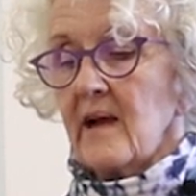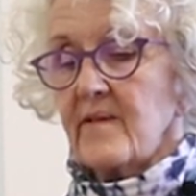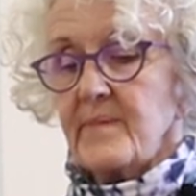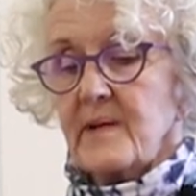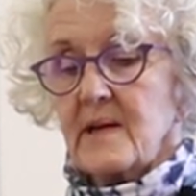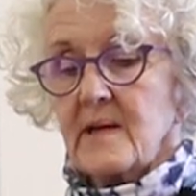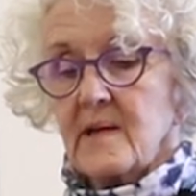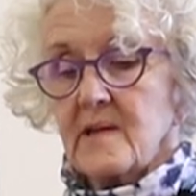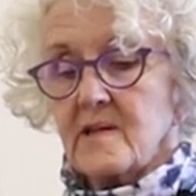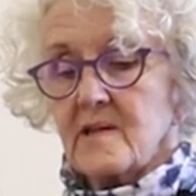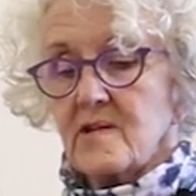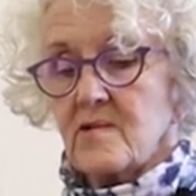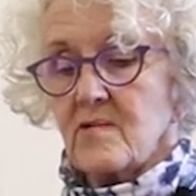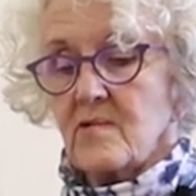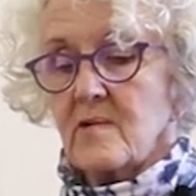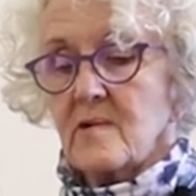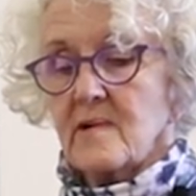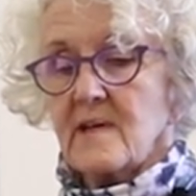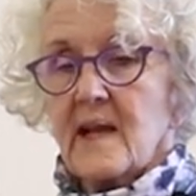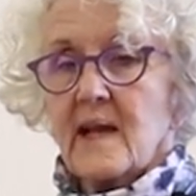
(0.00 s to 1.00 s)
have been
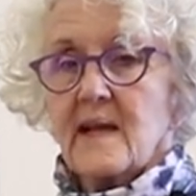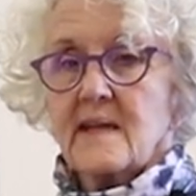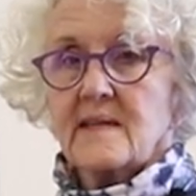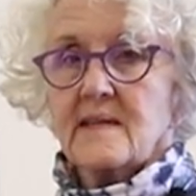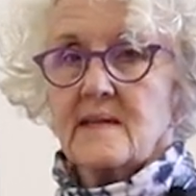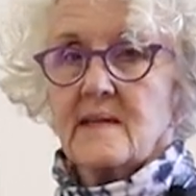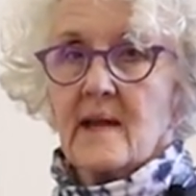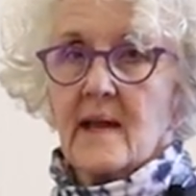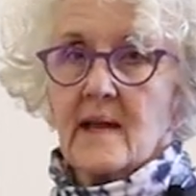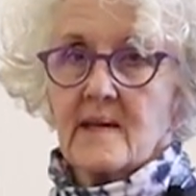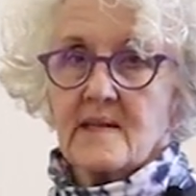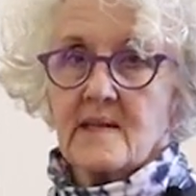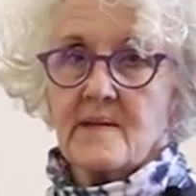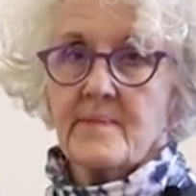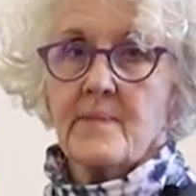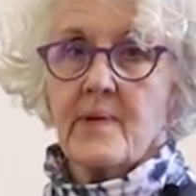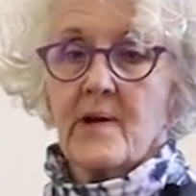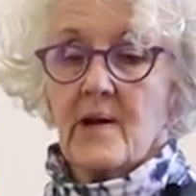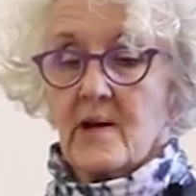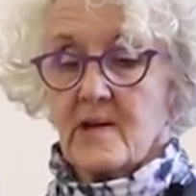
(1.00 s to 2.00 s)
installed as an
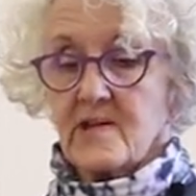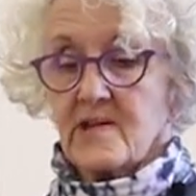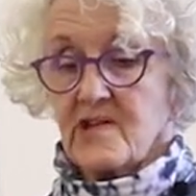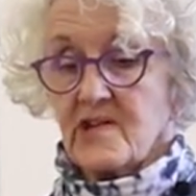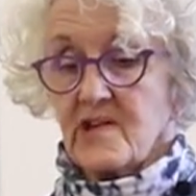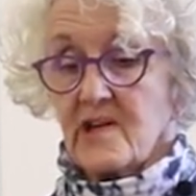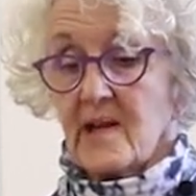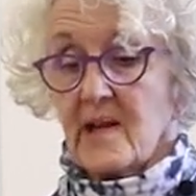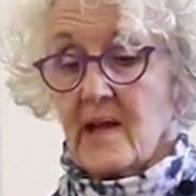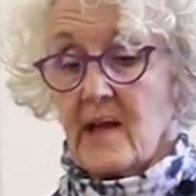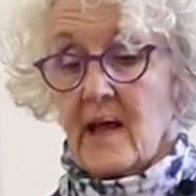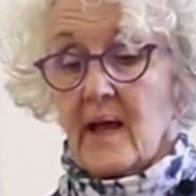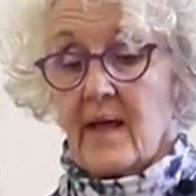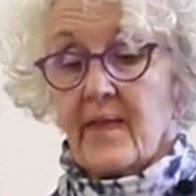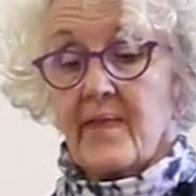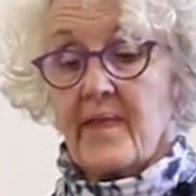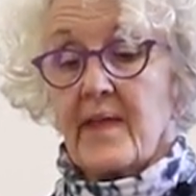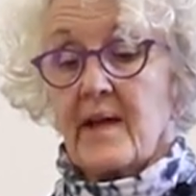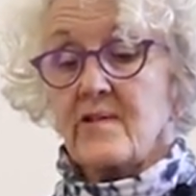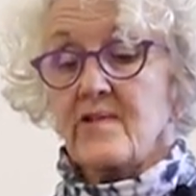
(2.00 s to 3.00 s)
assemblage
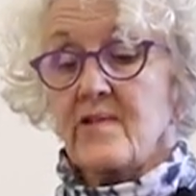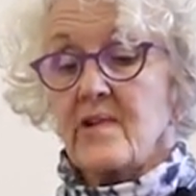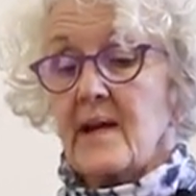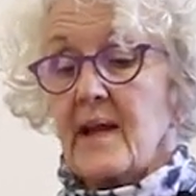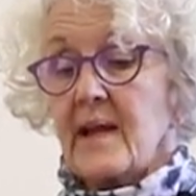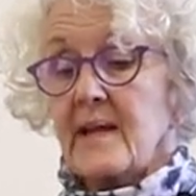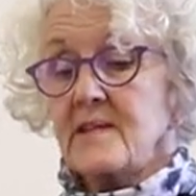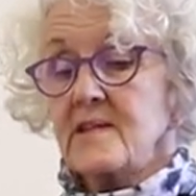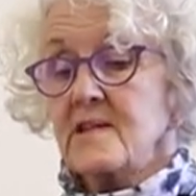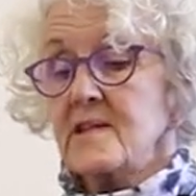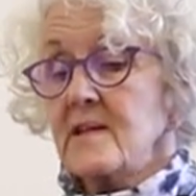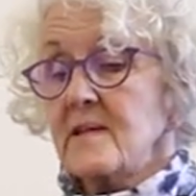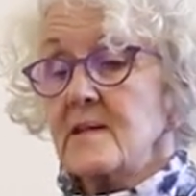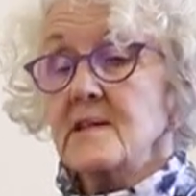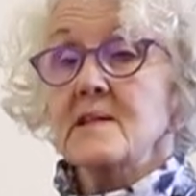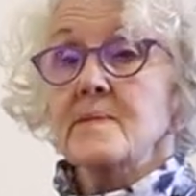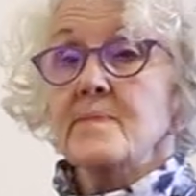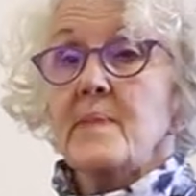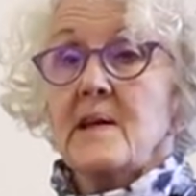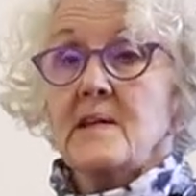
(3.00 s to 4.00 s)
that relates to the
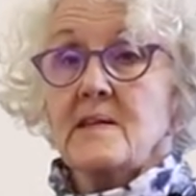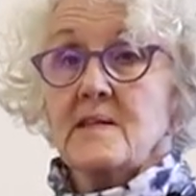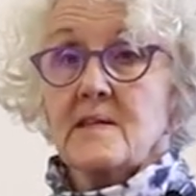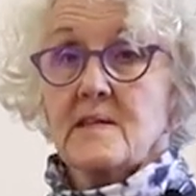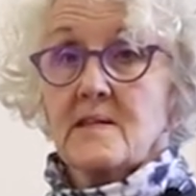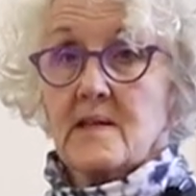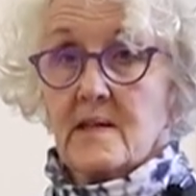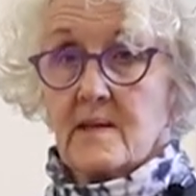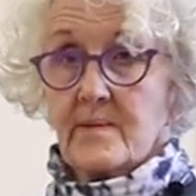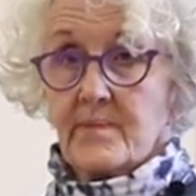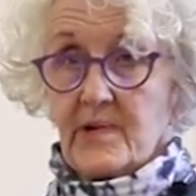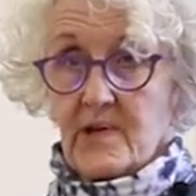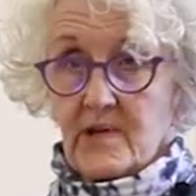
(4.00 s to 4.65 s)
spaces in the